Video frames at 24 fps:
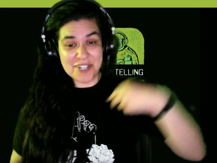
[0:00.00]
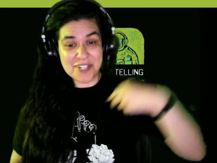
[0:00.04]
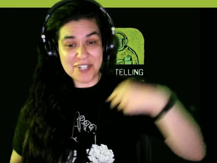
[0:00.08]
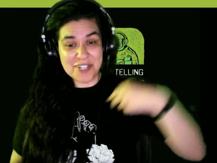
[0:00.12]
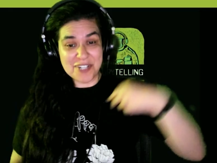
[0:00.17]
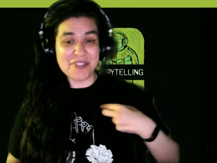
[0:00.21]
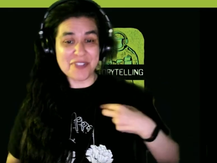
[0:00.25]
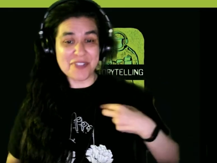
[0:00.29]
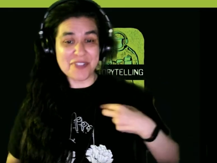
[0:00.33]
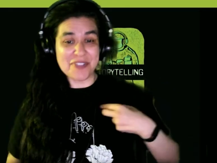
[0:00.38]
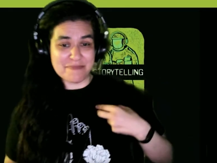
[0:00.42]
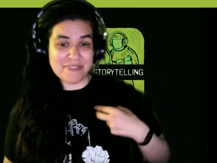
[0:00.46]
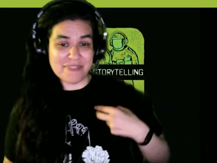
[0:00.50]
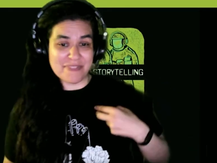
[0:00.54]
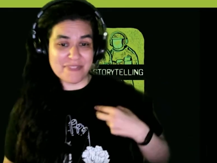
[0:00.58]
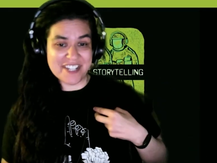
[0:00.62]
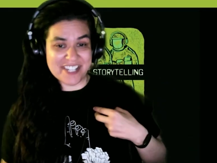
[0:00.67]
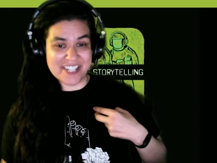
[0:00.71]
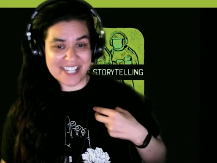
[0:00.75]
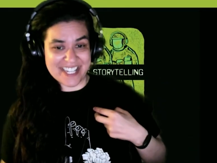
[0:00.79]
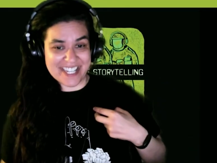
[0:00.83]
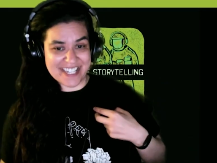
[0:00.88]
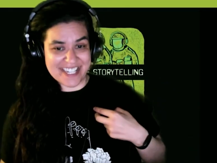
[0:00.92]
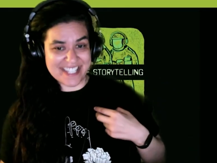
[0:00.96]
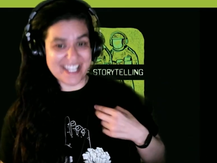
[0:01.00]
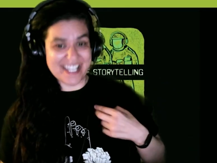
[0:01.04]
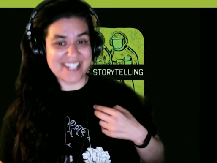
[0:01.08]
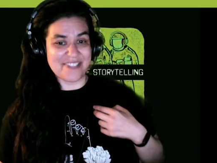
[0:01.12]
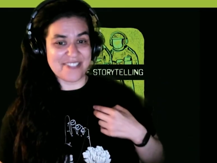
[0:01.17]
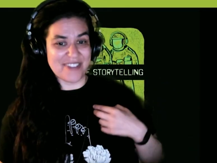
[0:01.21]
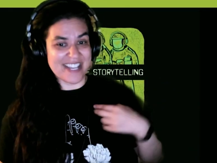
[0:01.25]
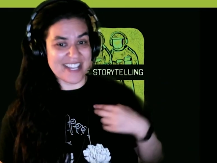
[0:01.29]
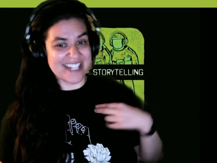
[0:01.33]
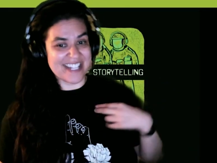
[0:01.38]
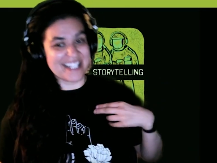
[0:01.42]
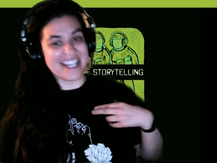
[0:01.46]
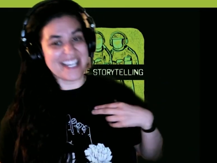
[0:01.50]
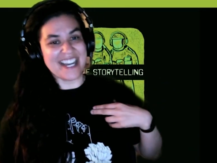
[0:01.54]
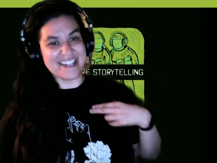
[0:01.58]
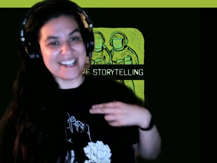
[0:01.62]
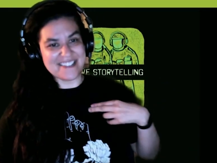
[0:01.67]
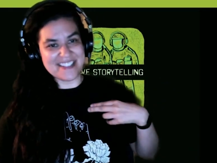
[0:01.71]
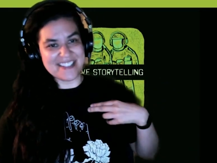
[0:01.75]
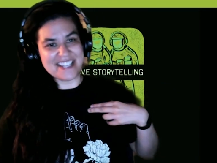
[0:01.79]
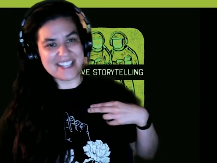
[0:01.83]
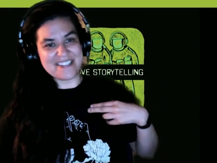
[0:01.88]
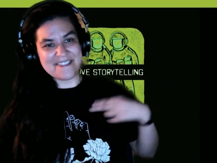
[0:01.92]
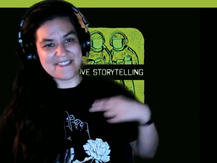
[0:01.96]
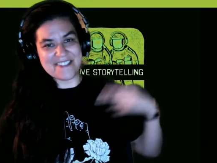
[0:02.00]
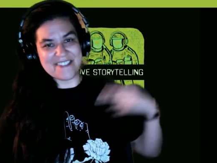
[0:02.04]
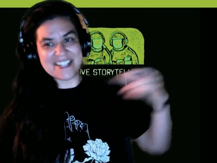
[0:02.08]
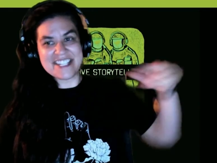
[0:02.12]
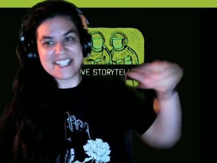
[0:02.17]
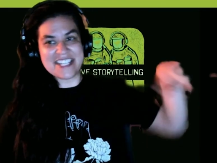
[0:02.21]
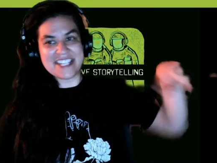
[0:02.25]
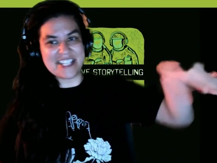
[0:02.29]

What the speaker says: music plug, and that's why it's kind of like funny,